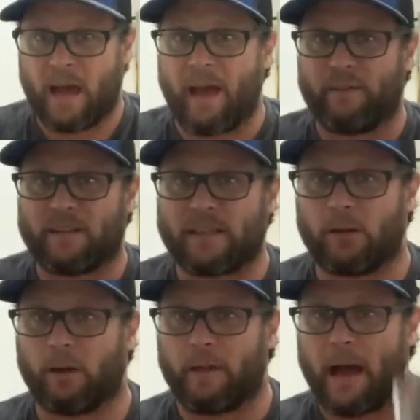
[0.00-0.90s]
having
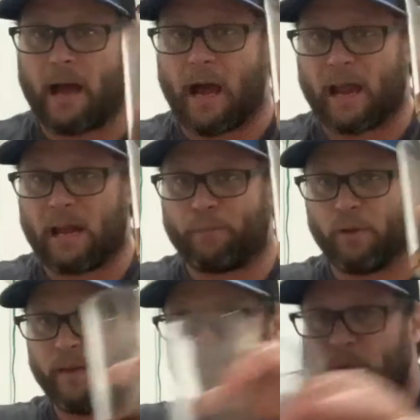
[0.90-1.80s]
said all that, I'm gonna
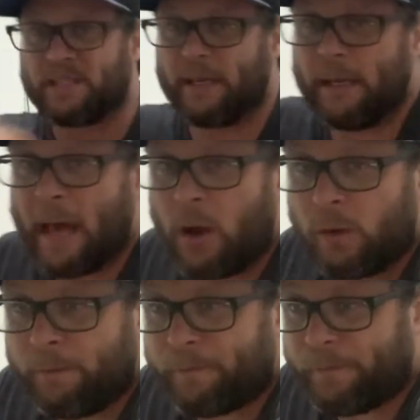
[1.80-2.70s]
put this whiskey
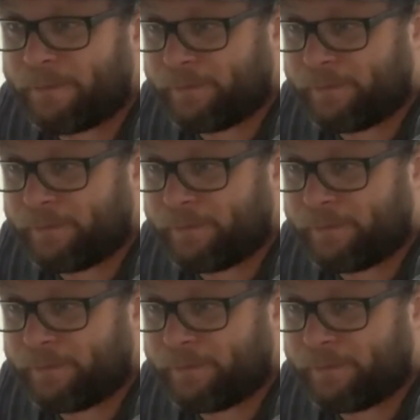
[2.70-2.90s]
down